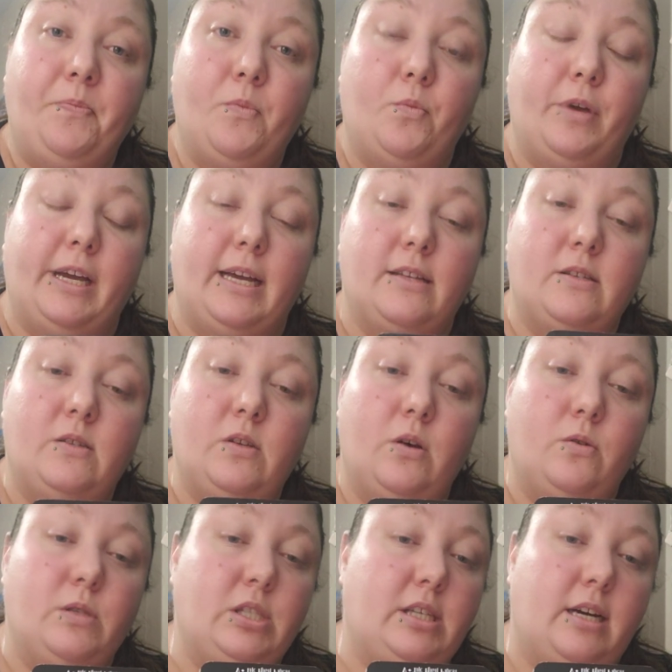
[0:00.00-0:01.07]
We get
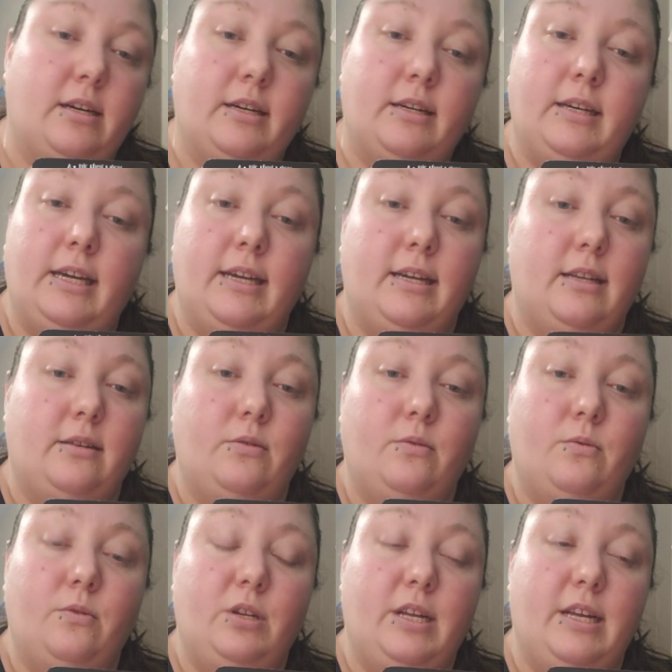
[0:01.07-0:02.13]
so stuck in
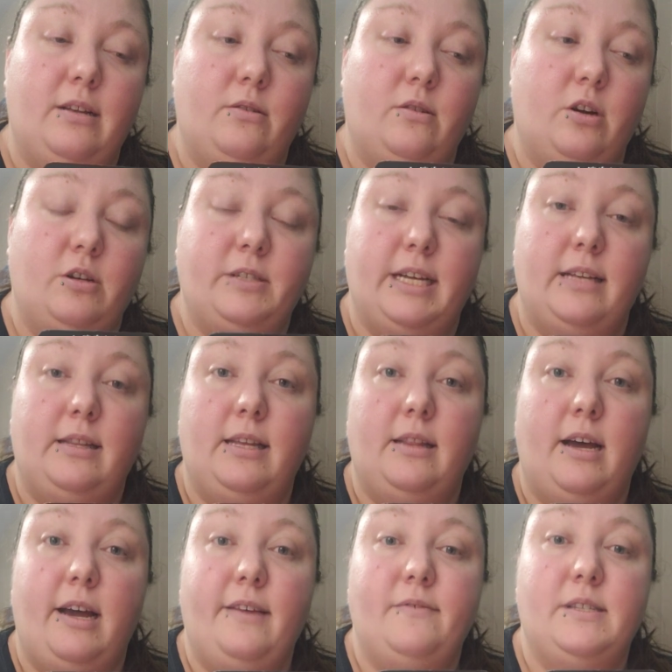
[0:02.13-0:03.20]
our daily
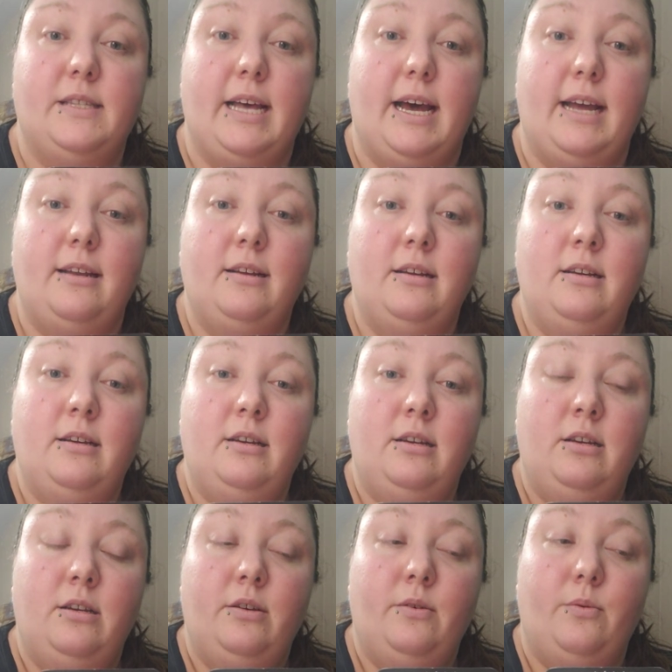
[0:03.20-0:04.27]
lives that
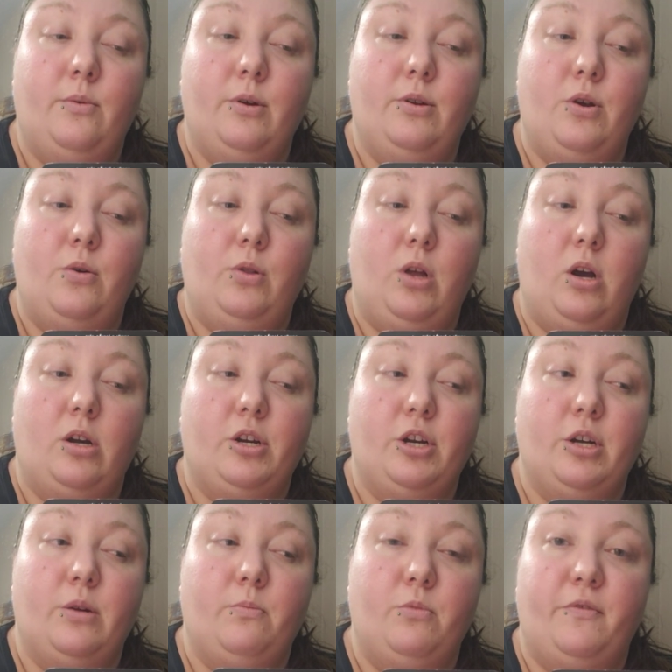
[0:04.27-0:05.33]
we're no
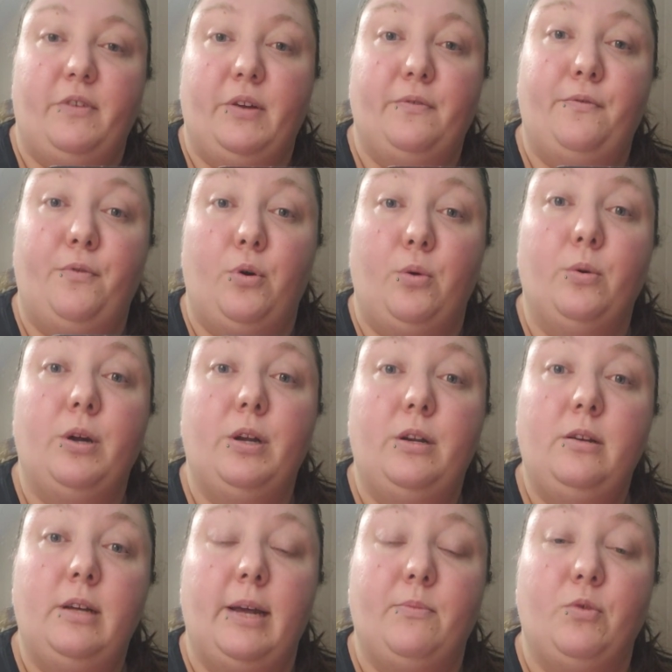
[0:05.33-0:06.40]
longer moving forward,
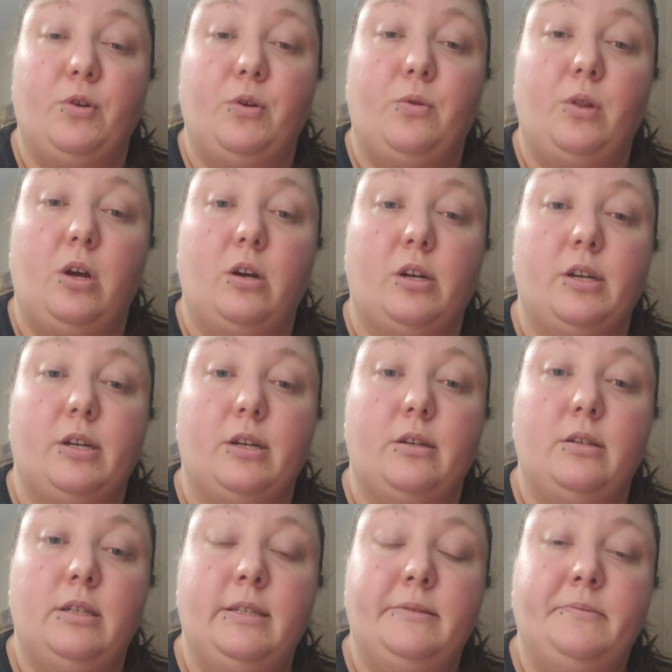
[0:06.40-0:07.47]
and we're no longer
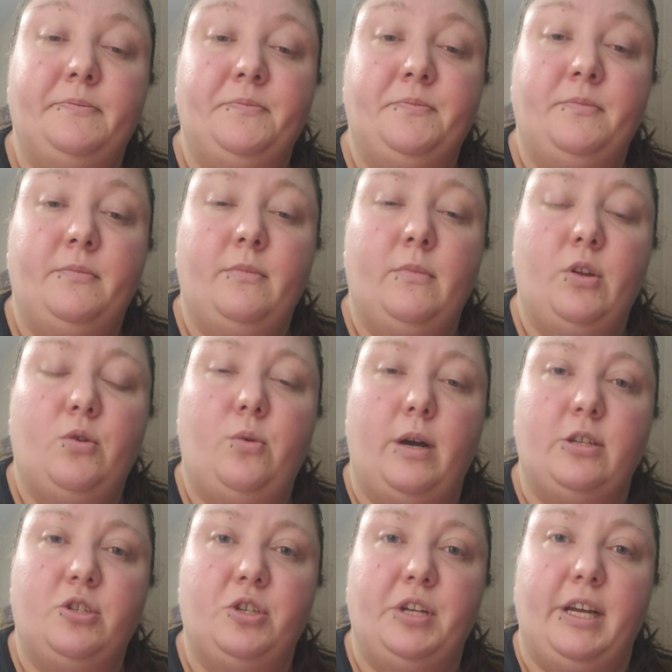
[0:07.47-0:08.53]

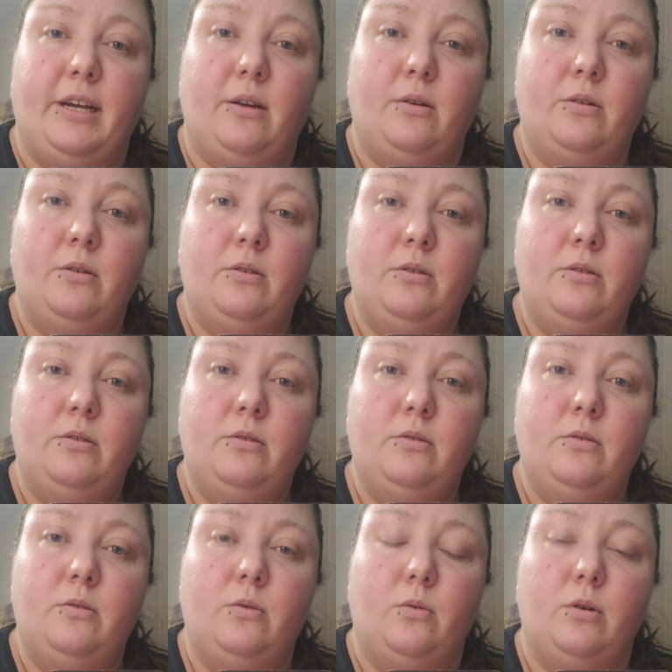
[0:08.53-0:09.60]
questioning
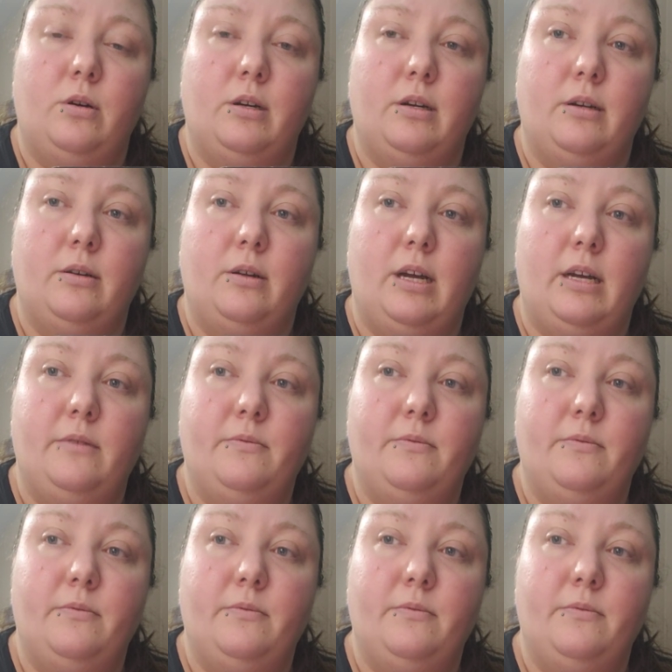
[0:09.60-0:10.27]
or